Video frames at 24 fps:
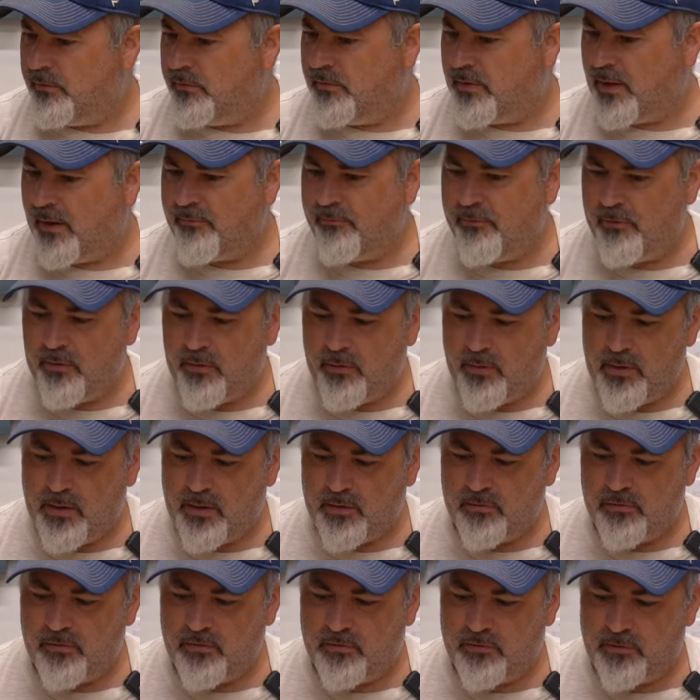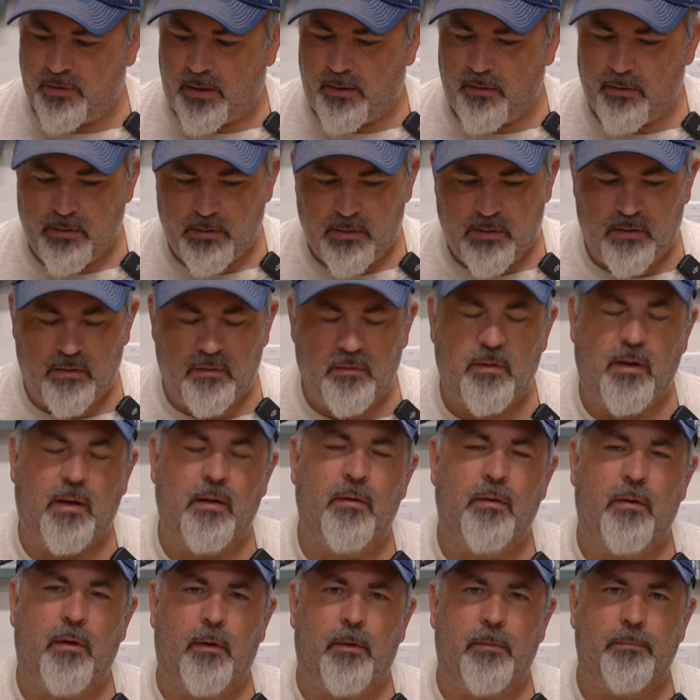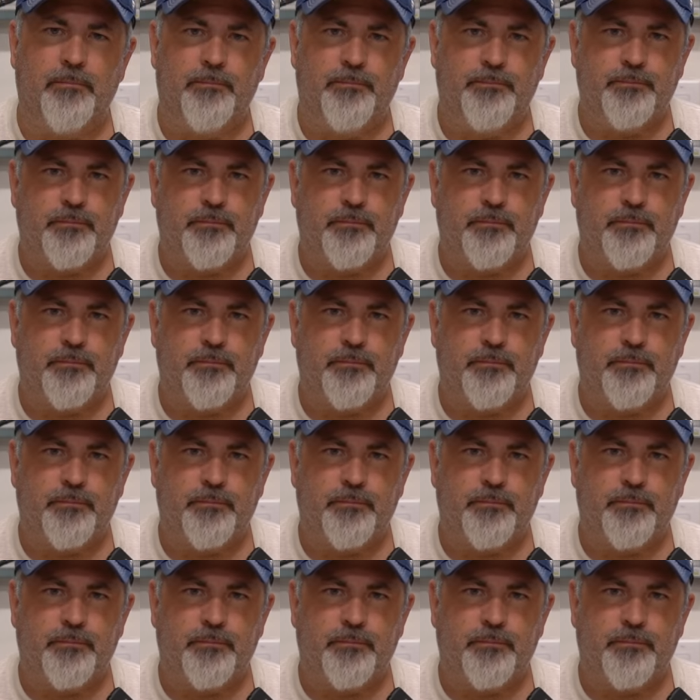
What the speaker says: definitely a solid contender